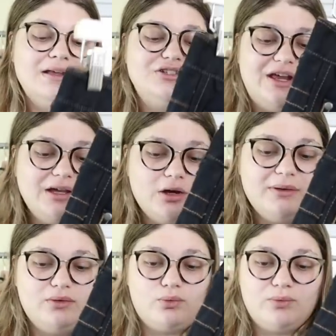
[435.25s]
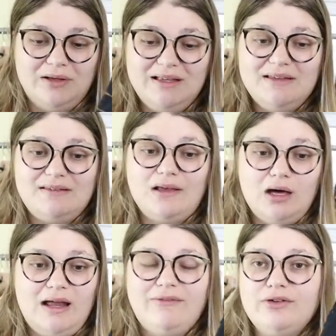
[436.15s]
JNCO is a really
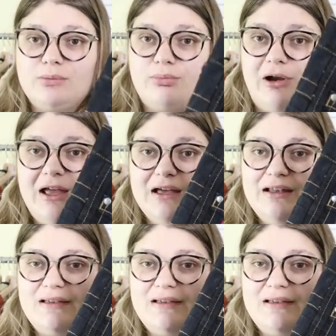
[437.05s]
sought after brand.